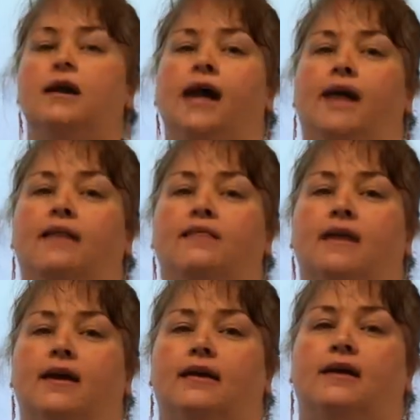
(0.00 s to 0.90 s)
and
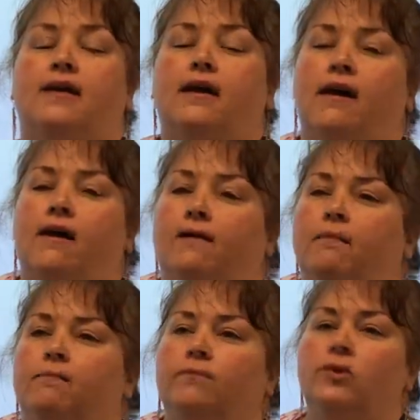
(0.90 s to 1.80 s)
then
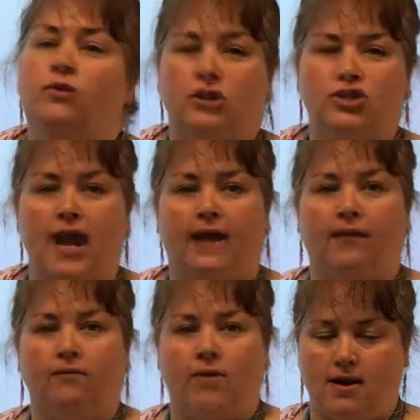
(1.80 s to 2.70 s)
you can check it
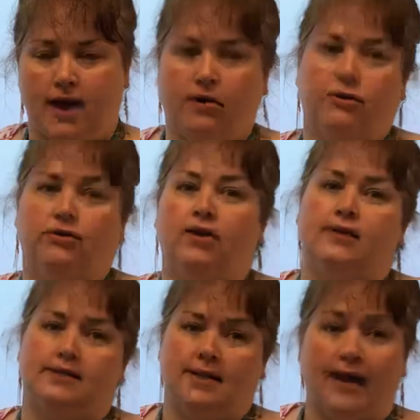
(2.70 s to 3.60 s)
when I go through it and
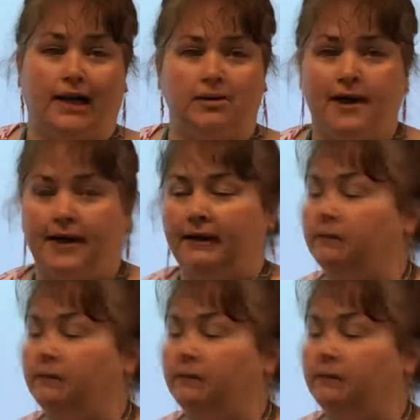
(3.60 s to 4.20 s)
see how you did.